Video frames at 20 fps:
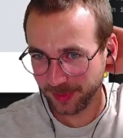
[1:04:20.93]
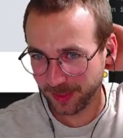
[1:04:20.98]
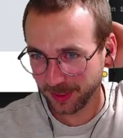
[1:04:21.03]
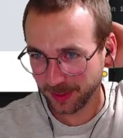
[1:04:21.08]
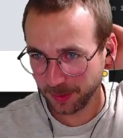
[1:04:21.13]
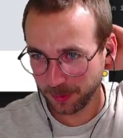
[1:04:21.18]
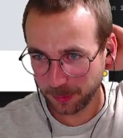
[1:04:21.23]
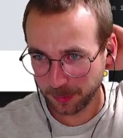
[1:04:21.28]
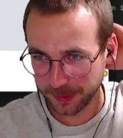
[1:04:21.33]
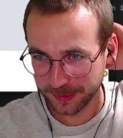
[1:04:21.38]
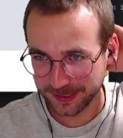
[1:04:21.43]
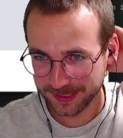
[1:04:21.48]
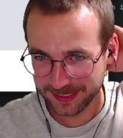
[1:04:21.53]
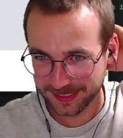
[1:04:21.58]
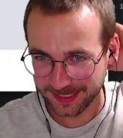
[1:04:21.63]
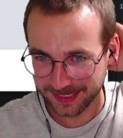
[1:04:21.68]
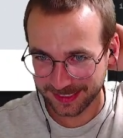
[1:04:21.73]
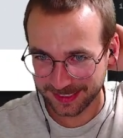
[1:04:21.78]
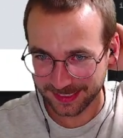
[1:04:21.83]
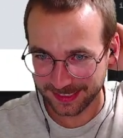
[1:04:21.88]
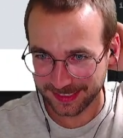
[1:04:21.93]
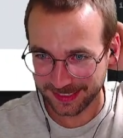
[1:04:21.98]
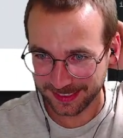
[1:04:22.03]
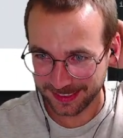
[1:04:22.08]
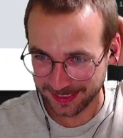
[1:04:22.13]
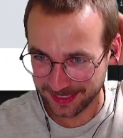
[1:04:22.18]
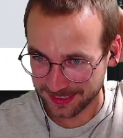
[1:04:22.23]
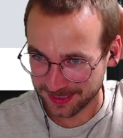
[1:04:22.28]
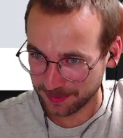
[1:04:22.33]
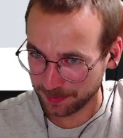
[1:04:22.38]
What
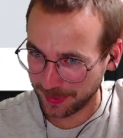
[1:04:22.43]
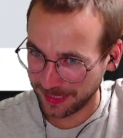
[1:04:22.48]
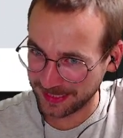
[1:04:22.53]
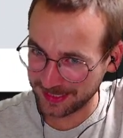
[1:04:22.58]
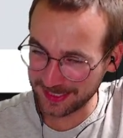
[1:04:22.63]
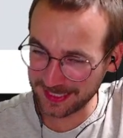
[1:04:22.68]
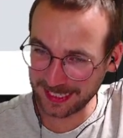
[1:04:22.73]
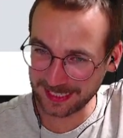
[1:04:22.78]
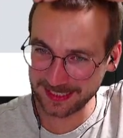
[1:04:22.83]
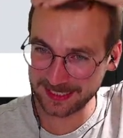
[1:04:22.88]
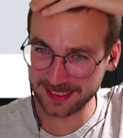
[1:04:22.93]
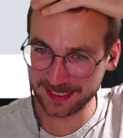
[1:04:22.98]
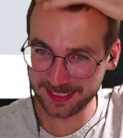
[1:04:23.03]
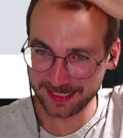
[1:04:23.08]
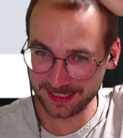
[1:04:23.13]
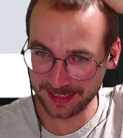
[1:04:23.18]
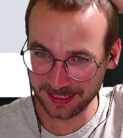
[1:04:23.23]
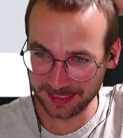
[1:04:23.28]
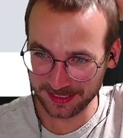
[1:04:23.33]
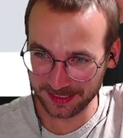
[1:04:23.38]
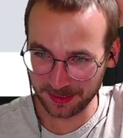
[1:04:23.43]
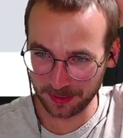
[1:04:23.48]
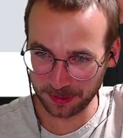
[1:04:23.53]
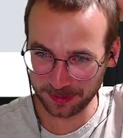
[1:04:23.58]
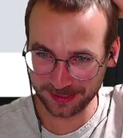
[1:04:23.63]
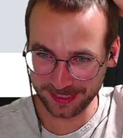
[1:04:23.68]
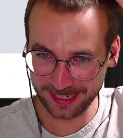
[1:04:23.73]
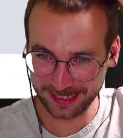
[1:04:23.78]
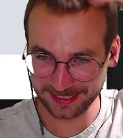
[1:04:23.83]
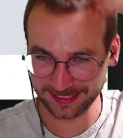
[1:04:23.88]
doesn't make sense in this
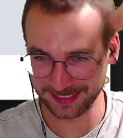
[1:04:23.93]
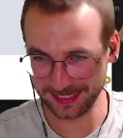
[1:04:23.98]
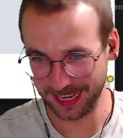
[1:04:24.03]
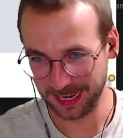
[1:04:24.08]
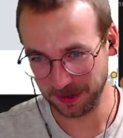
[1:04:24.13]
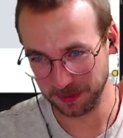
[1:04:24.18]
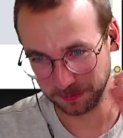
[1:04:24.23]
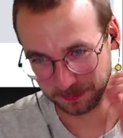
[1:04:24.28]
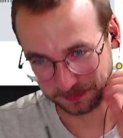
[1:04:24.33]
context now.